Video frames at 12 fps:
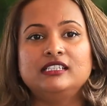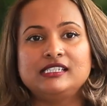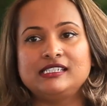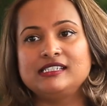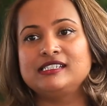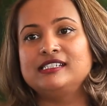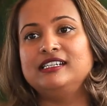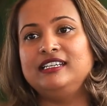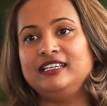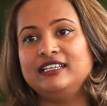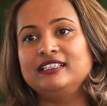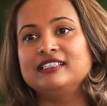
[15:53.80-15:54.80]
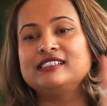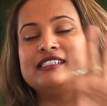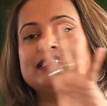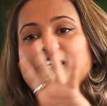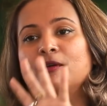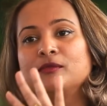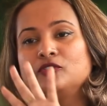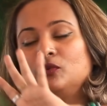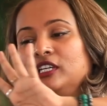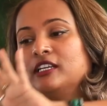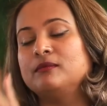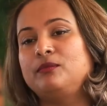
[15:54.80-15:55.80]
This is the deal. This is how much
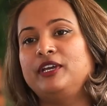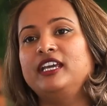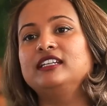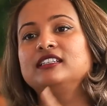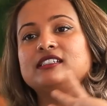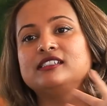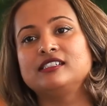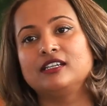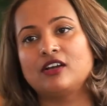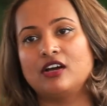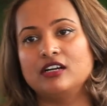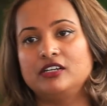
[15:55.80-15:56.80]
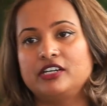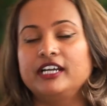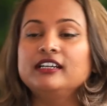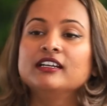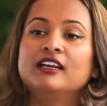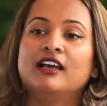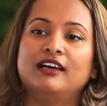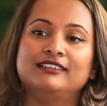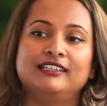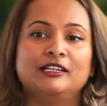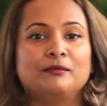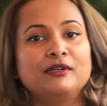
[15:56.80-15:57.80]
we can pay. This is the contract."
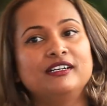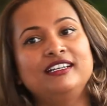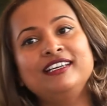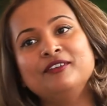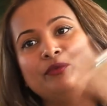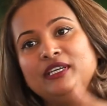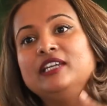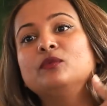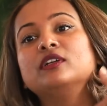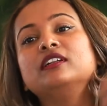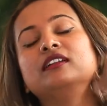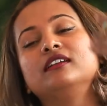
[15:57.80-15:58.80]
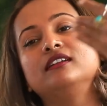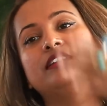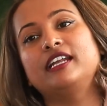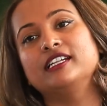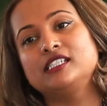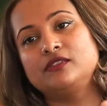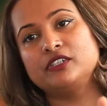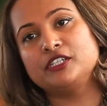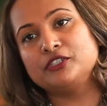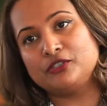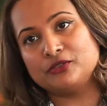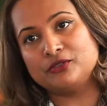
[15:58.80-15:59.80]
Adellam panni, we will transfer
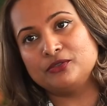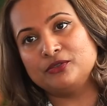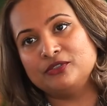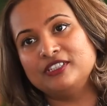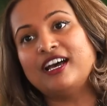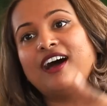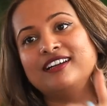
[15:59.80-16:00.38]
it to the